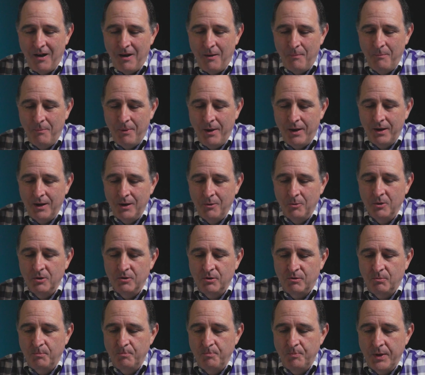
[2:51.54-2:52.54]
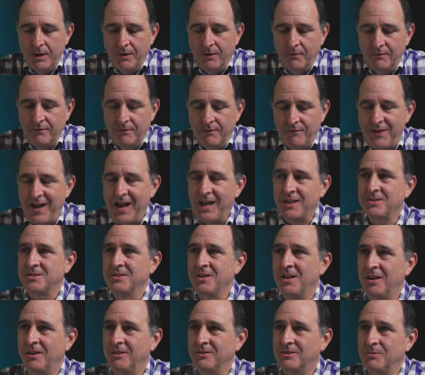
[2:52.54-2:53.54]
But it was,
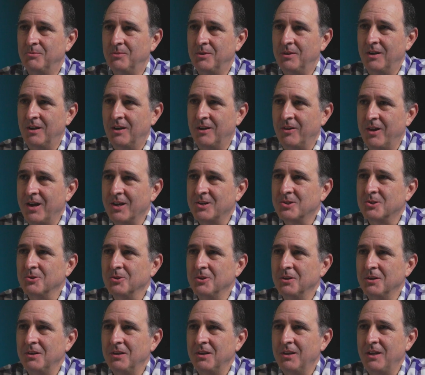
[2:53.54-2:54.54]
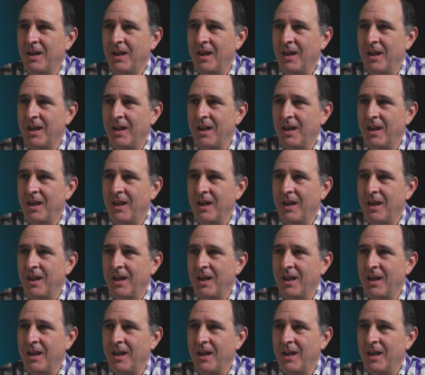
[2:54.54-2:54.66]
fascinating to me intellectually,